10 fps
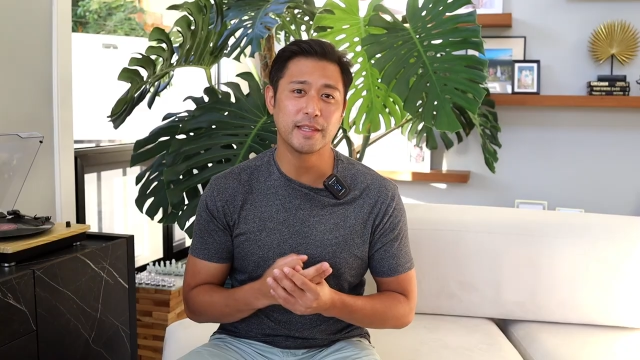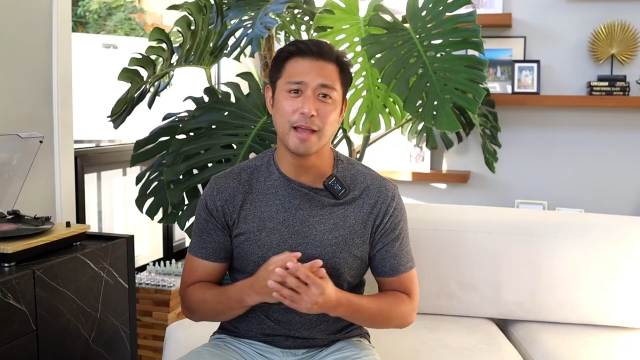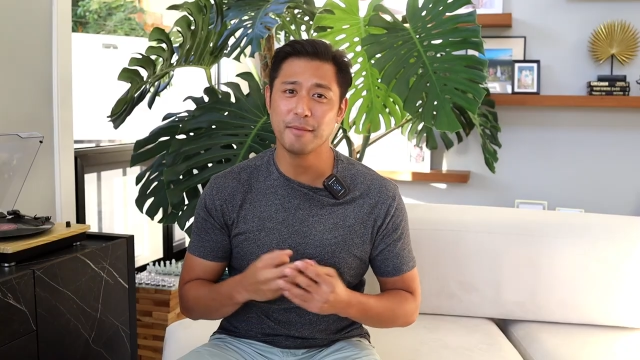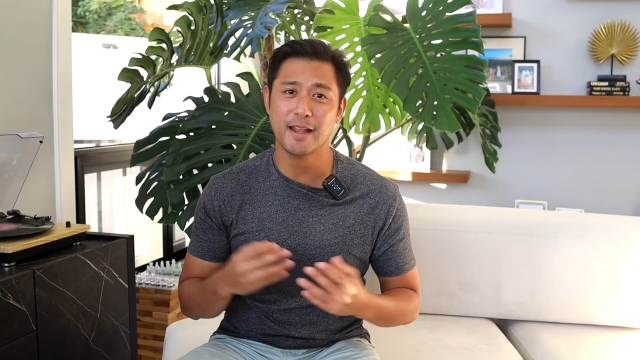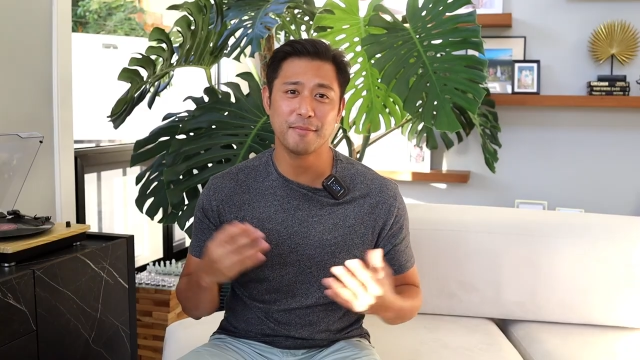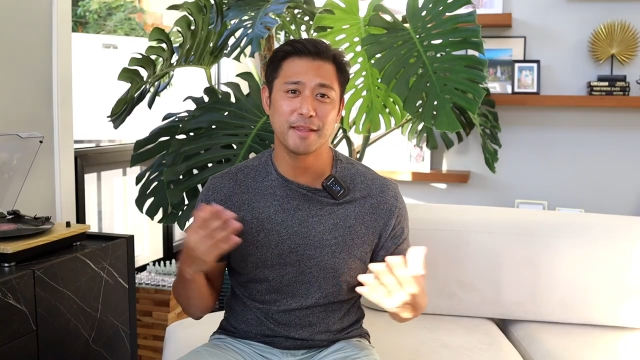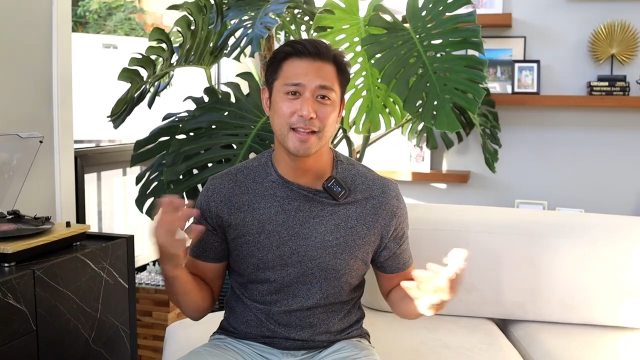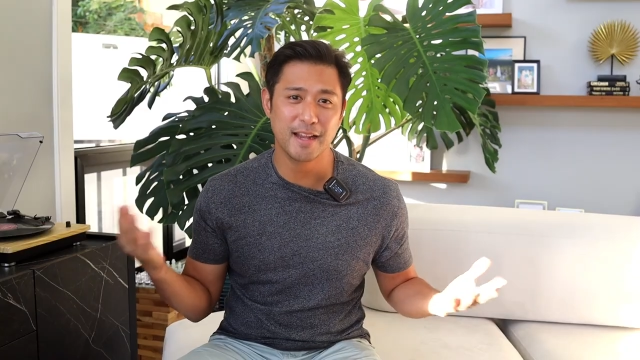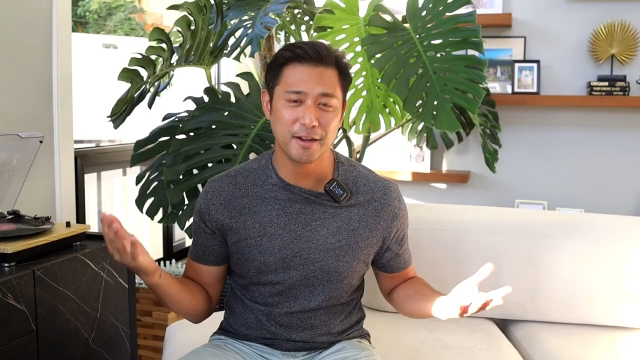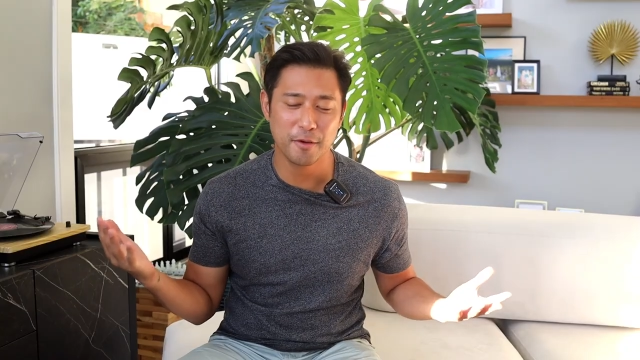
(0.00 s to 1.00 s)
Ang dami namin
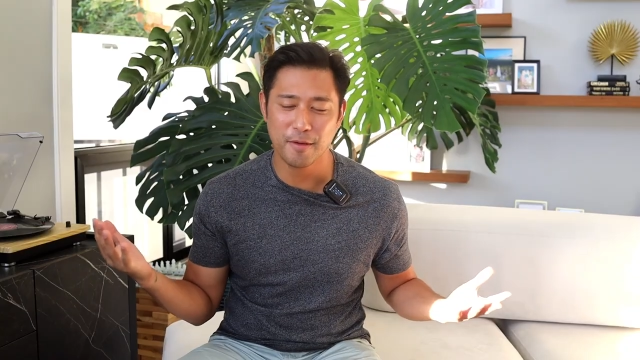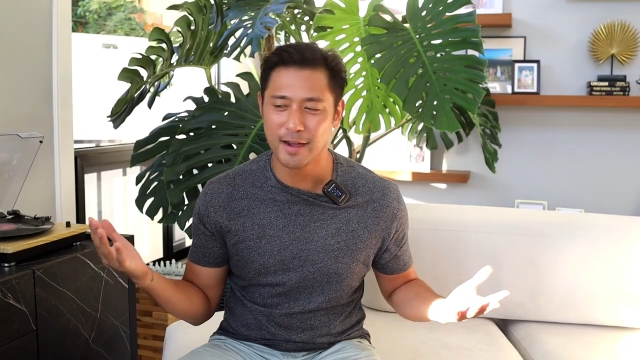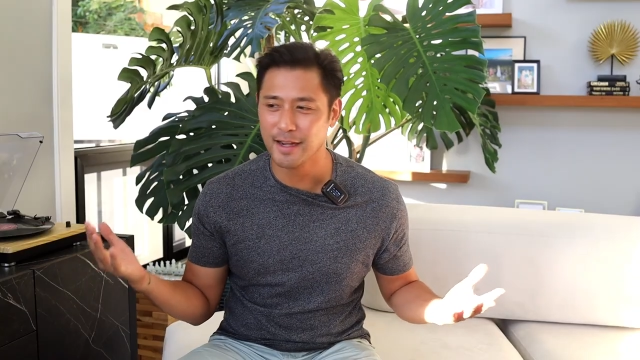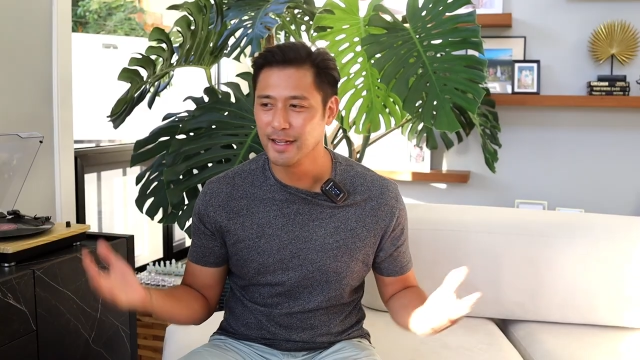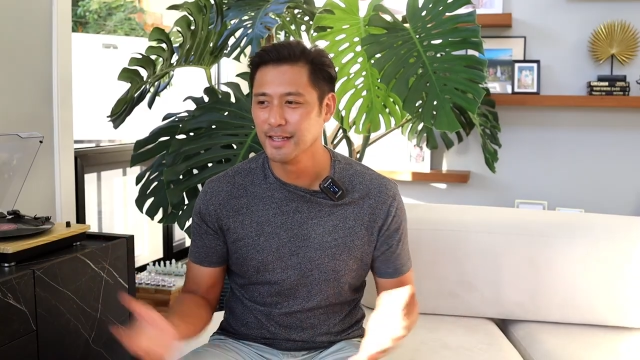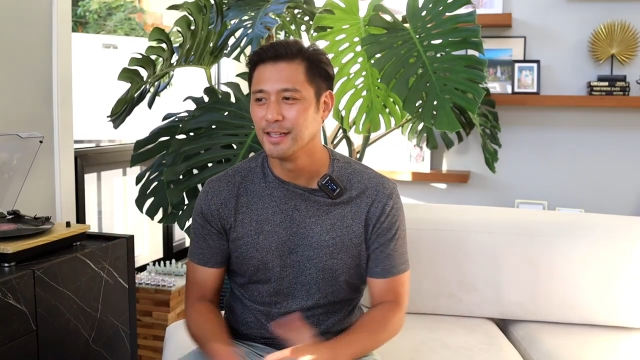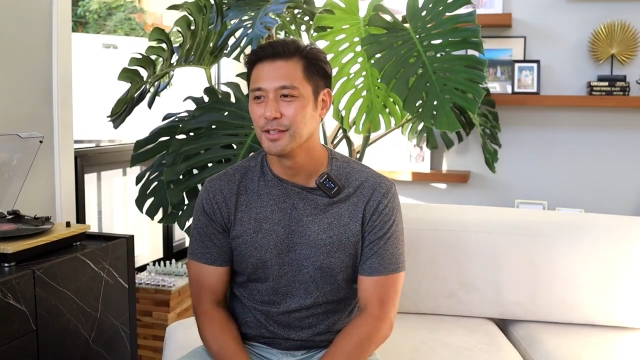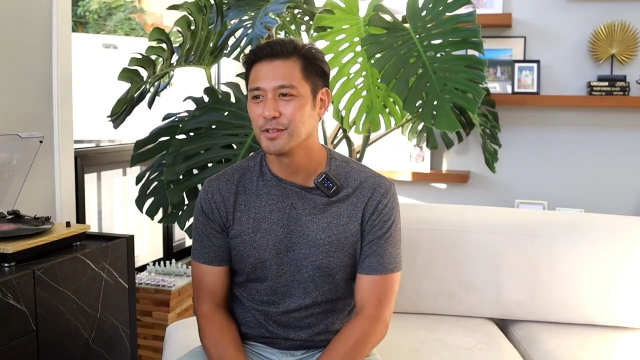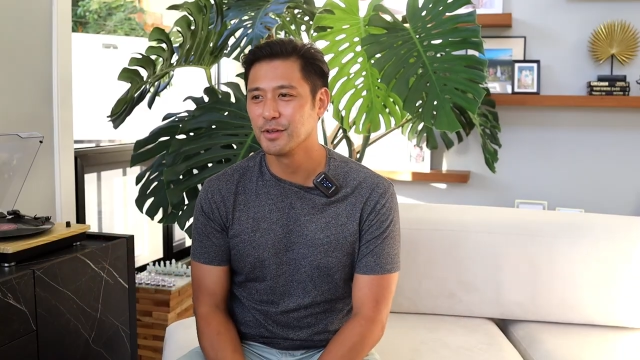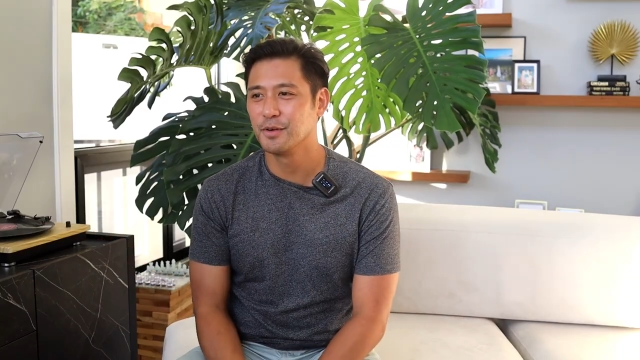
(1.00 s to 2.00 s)
ginagawa.
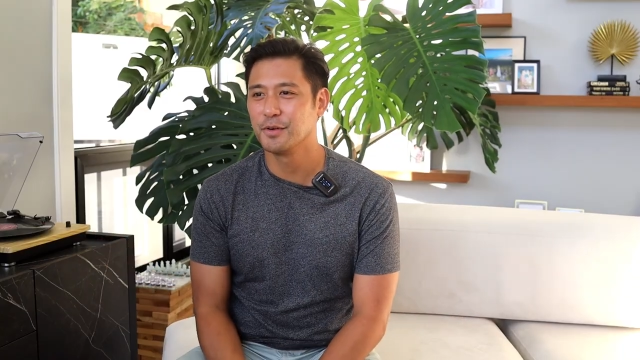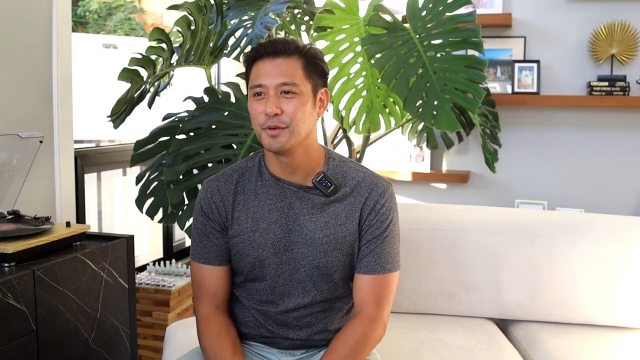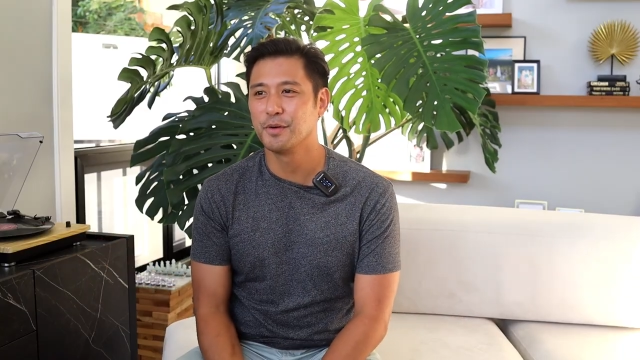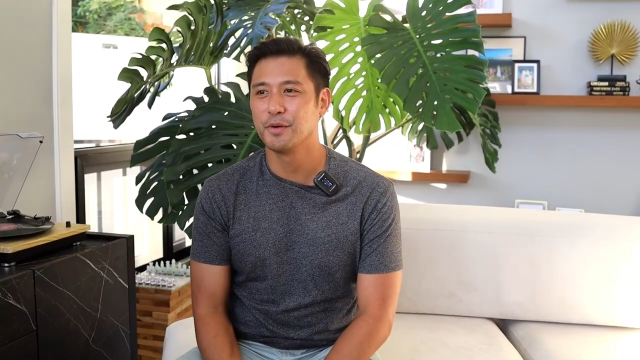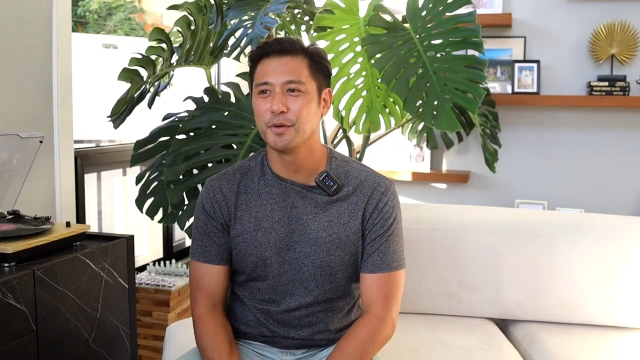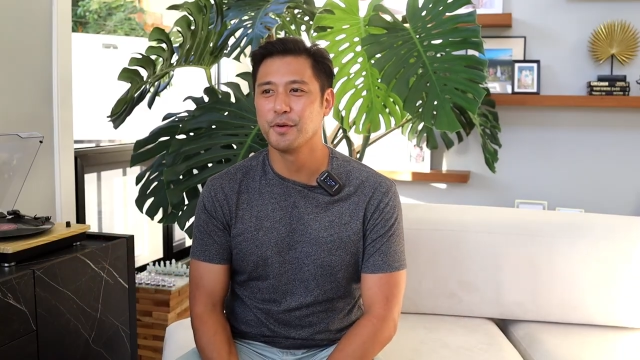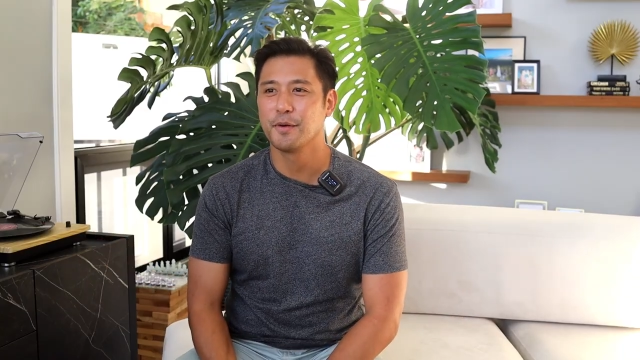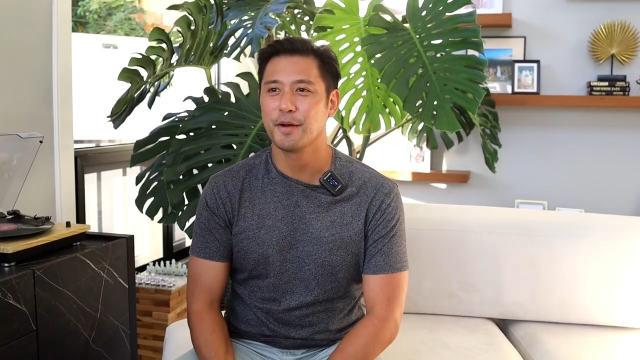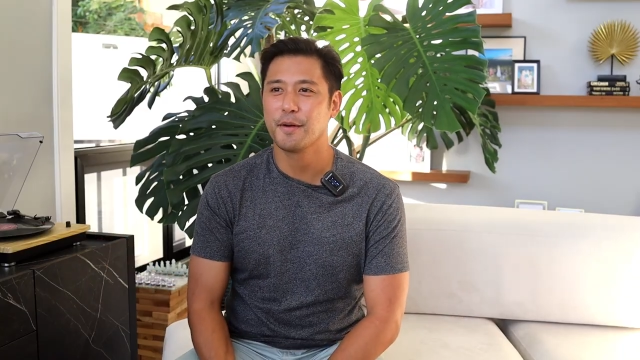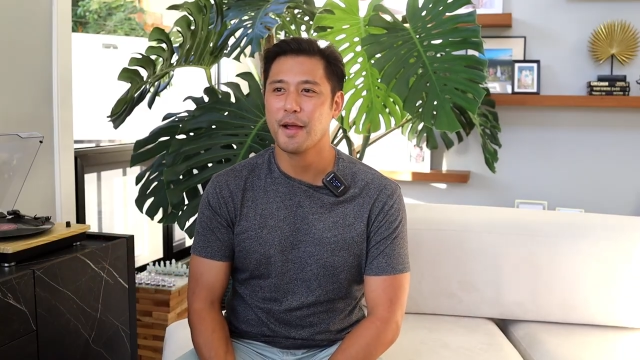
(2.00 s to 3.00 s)
So,